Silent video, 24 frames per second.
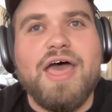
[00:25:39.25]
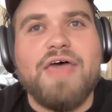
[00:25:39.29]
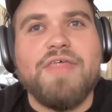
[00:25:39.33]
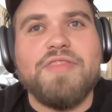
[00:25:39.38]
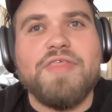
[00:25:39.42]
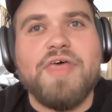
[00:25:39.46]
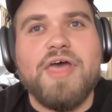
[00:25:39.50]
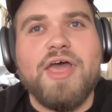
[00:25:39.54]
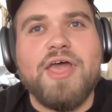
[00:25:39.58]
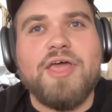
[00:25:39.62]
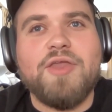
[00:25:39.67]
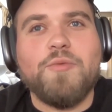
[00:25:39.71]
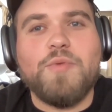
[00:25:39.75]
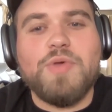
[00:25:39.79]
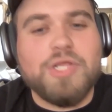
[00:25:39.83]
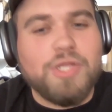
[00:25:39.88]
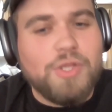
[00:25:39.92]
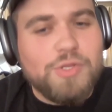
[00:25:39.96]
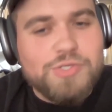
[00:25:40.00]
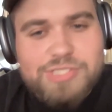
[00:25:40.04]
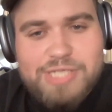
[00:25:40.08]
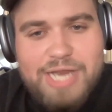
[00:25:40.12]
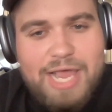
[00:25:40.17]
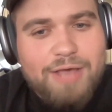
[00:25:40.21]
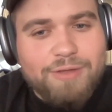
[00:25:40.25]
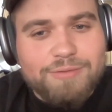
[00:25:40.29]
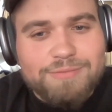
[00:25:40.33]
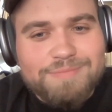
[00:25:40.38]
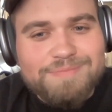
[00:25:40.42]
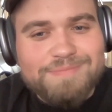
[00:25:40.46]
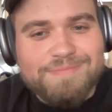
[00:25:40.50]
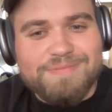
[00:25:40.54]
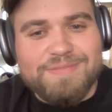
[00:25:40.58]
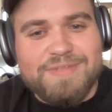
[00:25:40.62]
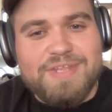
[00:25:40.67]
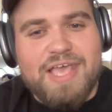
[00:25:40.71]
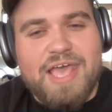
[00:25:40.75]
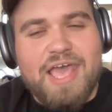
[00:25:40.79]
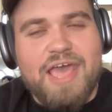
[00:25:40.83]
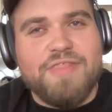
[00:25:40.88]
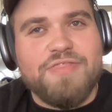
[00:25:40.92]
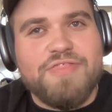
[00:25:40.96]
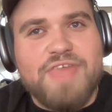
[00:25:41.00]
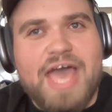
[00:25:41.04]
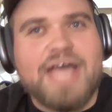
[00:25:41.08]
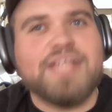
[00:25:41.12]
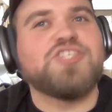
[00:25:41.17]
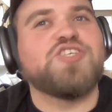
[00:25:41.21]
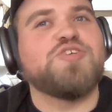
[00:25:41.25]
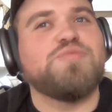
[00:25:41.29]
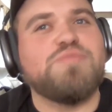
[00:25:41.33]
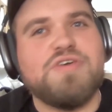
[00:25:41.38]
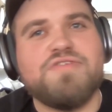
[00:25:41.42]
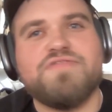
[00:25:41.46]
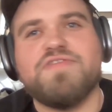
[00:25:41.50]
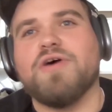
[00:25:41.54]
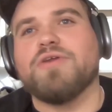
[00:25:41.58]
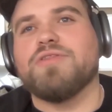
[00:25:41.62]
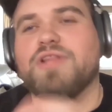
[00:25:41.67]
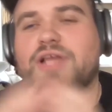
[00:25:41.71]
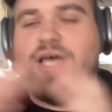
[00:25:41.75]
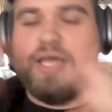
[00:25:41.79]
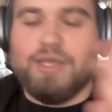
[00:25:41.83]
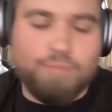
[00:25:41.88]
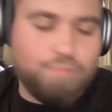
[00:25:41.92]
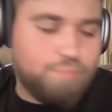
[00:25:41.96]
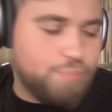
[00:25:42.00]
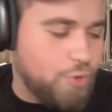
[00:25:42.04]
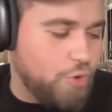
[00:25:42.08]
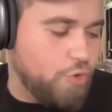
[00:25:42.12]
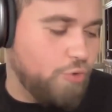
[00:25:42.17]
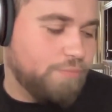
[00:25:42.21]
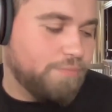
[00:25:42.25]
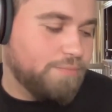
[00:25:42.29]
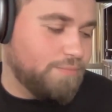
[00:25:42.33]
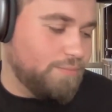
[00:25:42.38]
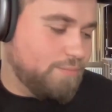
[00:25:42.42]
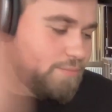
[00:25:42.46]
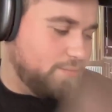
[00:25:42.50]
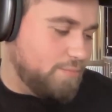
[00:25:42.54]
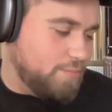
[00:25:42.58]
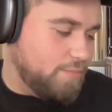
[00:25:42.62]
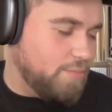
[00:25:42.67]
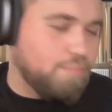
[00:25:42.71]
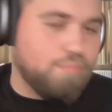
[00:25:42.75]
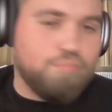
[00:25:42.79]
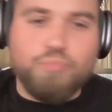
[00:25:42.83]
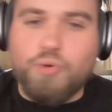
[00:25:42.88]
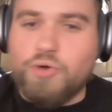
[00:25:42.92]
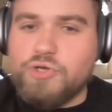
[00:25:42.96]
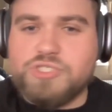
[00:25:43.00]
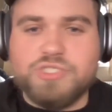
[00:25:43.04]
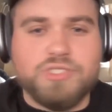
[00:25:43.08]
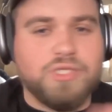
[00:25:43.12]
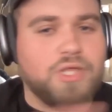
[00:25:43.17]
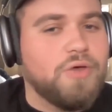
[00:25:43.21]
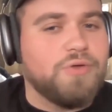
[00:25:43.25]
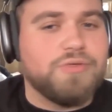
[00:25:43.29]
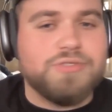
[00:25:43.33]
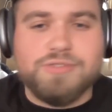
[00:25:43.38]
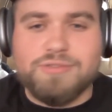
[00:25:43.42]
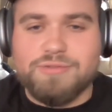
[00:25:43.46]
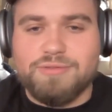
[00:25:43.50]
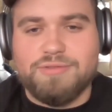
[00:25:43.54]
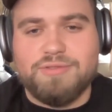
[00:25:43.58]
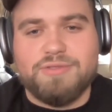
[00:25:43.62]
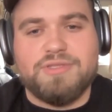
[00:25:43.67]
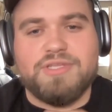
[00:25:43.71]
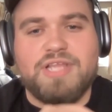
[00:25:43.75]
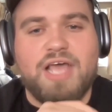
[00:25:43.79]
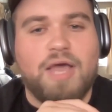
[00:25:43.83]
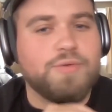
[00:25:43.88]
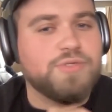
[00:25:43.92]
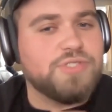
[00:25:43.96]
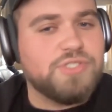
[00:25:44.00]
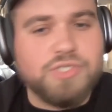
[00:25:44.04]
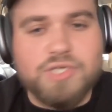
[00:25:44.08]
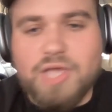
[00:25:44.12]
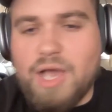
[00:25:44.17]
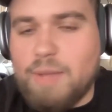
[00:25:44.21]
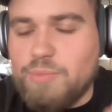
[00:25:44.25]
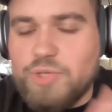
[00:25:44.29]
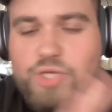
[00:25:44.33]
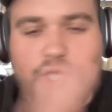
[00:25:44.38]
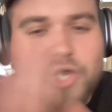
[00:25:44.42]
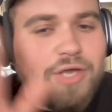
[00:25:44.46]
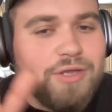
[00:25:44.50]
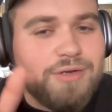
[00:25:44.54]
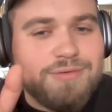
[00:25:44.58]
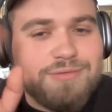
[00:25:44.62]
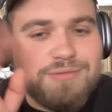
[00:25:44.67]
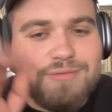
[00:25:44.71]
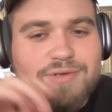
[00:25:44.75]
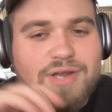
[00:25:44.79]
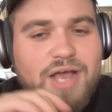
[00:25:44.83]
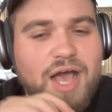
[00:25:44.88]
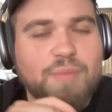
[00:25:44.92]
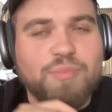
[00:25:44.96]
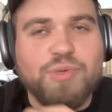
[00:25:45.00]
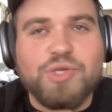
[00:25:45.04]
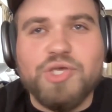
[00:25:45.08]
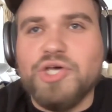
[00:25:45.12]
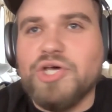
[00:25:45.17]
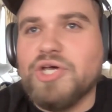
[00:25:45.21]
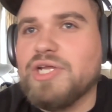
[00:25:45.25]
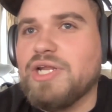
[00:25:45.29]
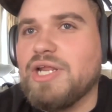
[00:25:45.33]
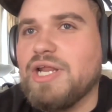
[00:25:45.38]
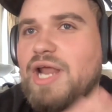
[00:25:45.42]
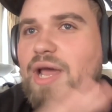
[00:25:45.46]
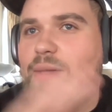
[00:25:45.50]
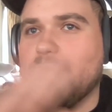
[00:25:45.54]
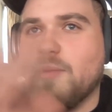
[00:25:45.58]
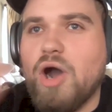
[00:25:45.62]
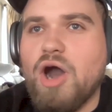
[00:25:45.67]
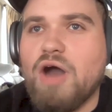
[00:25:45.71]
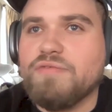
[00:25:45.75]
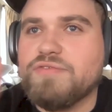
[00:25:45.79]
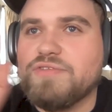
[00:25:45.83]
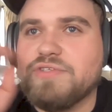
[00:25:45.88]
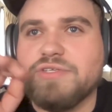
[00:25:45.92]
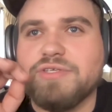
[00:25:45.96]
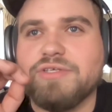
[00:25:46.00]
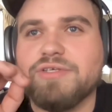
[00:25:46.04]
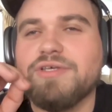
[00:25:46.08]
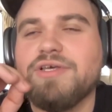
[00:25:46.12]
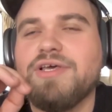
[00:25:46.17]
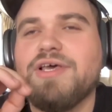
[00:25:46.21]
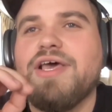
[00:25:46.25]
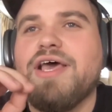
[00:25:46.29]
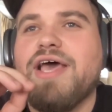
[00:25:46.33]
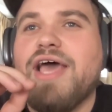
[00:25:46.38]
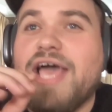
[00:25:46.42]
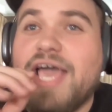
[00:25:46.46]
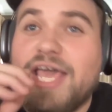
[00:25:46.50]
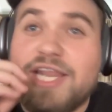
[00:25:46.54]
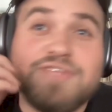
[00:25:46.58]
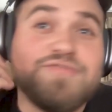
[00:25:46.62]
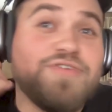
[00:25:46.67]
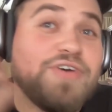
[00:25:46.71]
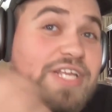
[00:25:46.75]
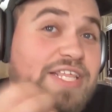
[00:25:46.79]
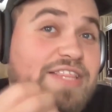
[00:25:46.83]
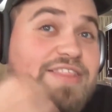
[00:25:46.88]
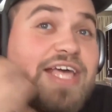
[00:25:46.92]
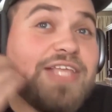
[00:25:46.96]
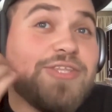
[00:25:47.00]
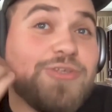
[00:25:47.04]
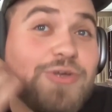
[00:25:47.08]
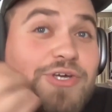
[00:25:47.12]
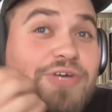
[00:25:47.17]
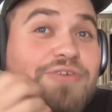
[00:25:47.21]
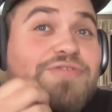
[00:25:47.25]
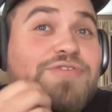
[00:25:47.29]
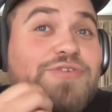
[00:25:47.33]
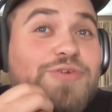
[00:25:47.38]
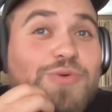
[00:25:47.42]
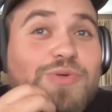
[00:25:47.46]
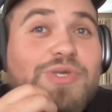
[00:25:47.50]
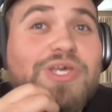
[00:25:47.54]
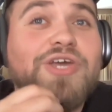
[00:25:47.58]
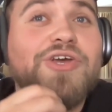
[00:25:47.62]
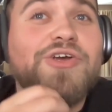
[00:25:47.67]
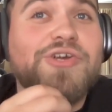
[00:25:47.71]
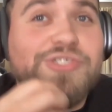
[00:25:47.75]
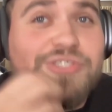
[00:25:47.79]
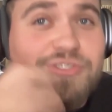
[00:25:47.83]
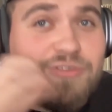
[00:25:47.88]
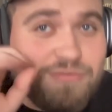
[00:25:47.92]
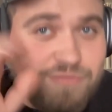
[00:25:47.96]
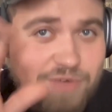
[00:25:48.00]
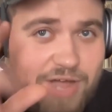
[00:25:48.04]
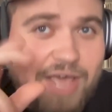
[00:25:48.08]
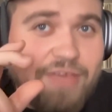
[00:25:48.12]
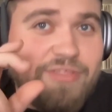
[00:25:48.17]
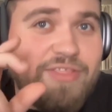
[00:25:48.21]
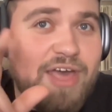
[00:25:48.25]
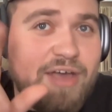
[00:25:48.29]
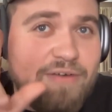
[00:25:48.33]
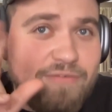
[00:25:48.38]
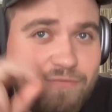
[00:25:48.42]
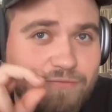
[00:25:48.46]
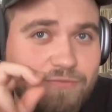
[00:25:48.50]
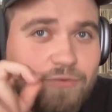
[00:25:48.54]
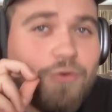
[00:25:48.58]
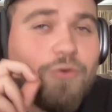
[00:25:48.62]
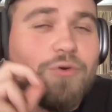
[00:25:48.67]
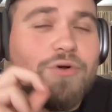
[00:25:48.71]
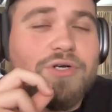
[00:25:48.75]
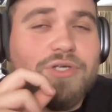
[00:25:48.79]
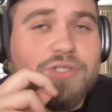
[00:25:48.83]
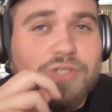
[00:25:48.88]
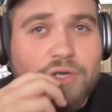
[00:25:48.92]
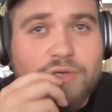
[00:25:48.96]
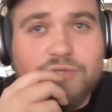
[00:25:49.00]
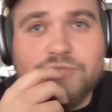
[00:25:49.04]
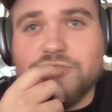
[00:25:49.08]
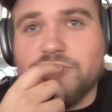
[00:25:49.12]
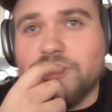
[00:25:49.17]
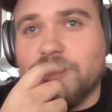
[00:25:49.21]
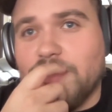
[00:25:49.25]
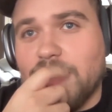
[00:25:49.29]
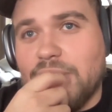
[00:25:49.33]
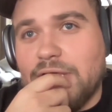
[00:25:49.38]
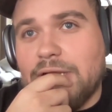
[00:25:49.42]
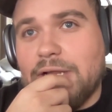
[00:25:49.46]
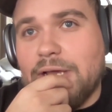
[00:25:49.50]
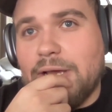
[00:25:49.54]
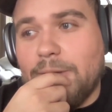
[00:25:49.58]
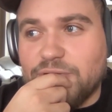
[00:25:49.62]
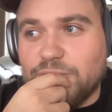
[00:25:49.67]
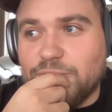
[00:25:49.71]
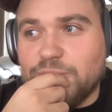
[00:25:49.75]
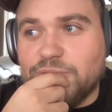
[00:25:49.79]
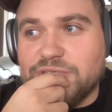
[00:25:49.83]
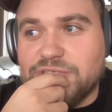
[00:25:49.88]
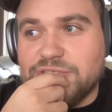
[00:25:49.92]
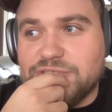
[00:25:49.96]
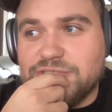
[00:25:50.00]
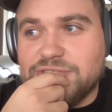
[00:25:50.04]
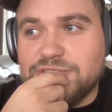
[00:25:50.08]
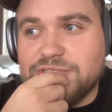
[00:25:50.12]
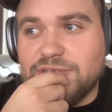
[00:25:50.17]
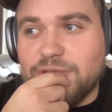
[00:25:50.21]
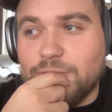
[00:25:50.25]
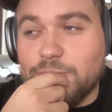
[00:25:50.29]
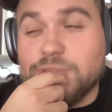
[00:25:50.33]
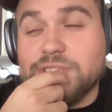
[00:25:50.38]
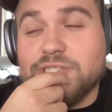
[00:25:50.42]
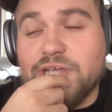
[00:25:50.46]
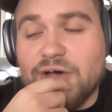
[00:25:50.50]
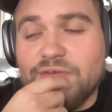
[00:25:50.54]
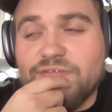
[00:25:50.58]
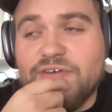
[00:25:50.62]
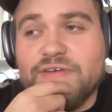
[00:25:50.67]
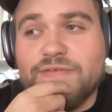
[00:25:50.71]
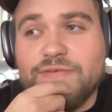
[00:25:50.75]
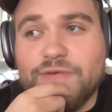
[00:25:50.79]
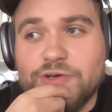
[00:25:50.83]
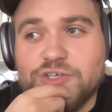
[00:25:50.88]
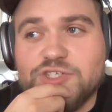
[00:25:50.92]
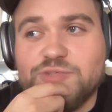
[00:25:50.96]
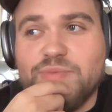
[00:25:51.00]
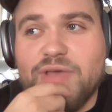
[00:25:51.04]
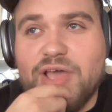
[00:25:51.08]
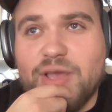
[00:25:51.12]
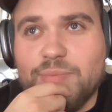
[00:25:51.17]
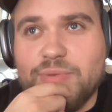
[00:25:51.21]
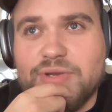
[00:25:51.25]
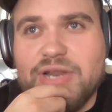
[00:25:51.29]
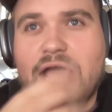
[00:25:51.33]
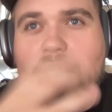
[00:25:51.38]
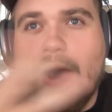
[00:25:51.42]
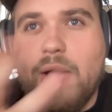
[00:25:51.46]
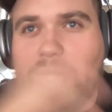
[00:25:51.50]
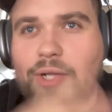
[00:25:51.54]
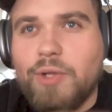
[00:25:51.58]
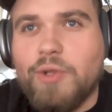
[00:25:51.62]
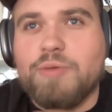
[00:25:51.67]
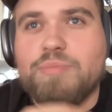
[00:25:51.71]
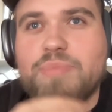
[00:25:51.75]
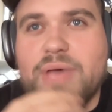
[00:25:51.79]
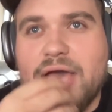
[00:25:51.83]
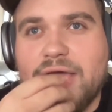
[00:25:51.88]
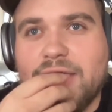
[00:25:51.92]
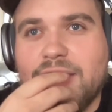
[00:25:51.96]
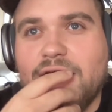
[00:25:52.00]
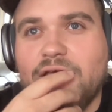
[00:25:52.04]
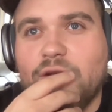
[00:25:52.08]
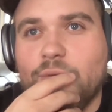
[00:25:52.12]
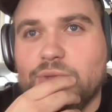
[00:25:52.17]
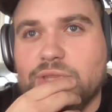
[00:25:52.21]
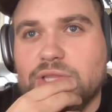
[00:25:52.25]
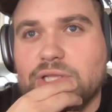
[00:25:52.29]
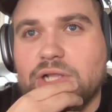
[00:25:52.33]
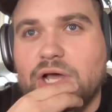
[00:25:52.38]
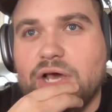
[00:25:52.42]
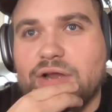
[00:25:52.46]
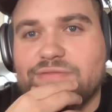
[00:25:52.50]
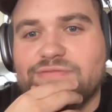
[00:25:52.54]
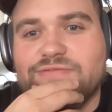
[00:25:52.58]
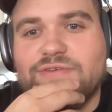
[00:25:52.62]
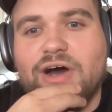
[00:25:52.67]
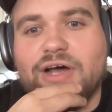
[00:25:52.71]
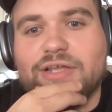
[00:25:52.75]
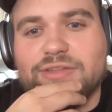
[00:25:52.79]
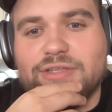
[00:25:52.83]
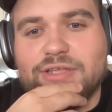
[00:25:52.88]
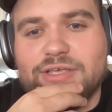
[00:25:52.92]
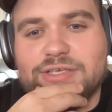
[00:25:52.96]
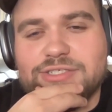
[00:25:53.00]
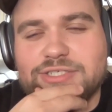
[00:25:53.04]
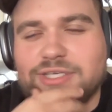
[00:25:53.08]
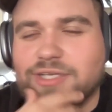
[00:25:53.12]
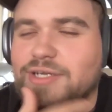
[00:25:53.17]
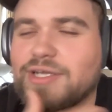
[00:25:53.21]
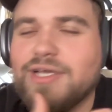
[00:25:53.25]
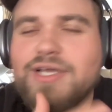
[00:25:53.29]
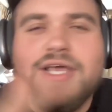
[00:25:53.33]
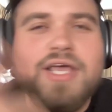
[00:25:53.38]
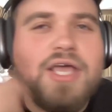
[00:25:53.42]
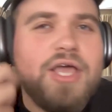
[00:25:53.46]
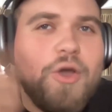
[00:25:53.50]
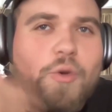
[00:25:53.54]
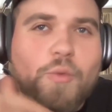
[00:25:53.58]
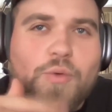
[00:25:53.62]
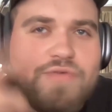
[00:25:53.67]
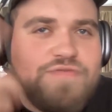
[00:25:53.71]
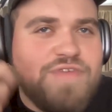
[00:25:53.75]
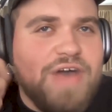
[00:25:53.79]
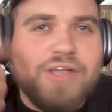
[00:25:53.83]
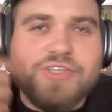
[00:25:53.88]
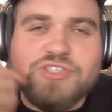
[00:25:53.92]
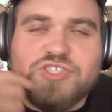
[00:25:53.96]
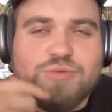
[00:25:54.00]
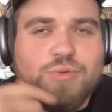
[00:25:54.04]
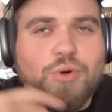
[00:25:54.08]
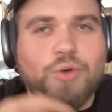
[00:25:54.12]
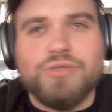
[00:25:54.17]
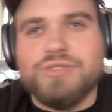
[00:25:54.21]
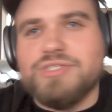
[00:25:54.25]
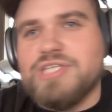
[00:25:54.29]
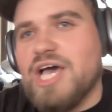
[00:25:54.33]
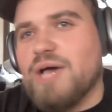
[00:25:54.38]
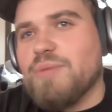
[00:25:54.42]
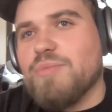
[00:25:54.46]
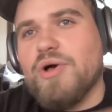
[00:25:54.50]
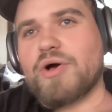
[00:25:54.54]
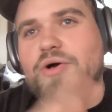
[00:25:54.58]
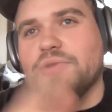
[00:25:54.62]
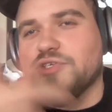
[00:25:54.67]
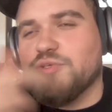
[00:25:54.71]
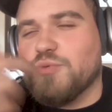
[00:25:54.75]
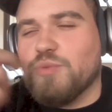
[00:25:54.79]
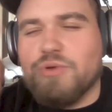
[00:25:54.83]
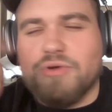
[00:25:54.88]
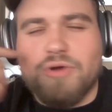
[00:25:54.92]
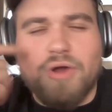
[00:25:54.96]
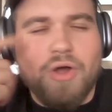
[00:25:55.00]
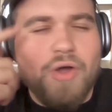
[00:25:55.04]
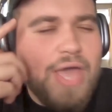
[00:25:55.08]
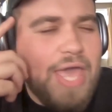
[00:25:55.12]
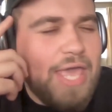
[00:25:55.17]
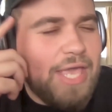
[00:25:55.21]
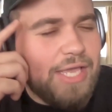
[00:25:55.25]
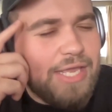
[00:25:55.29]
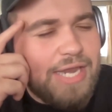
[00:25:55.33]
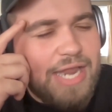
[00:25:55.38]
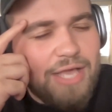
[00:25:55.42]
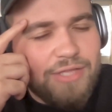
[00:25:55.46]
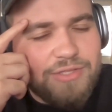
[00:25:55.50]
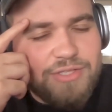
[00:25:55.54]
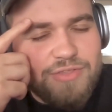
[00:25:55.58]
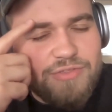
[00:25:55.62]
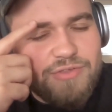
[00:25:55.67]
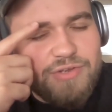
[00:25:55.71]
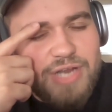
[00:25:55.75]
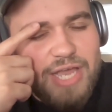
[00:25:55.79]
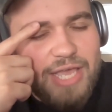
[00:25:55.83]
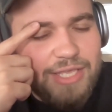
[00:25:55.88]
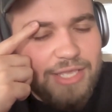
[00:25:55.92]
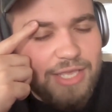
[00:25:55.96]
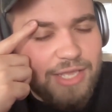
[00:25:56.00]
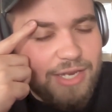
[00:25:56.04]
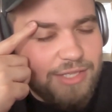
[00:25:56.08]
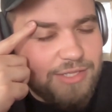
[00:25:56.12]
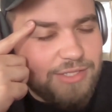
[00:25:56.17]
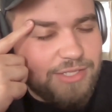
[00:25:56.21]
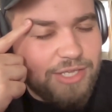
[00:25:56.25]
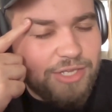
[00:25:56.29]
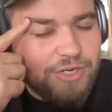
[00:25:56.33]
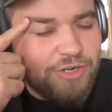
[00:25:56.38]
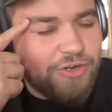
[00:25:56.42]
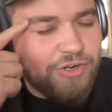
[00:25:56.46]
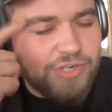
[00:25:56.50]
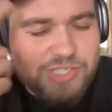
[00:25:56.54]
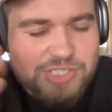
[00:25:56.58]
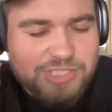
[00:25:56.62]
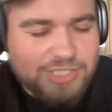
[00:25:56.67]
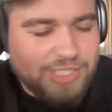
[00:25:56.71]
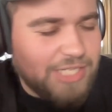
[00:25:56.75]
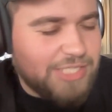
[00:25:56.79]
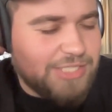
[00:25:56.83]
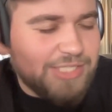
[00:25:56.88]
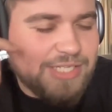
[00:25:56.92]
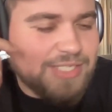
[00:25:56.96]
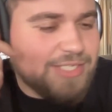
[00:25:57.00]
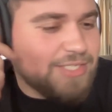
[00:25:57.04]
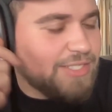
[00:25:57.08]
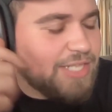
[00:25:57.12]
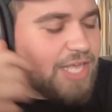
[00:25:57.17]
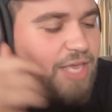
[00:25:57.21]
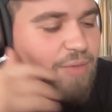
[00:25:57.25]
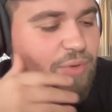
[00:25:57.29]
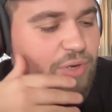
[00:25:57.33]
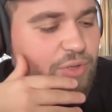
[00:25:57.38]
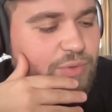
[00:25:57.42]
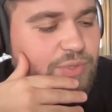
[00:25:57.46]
And then we closed it out. And that to me felt like, boom, book's closed. That was, I'm good. I'm good. And I'm off to, and it's funny, that took a few years to find that full closure. And, but it was tough at first, man. But now I look back at it with a lot of fondness. And we found some old demos and we were all hanging out the other night getting dinner and just listening to them.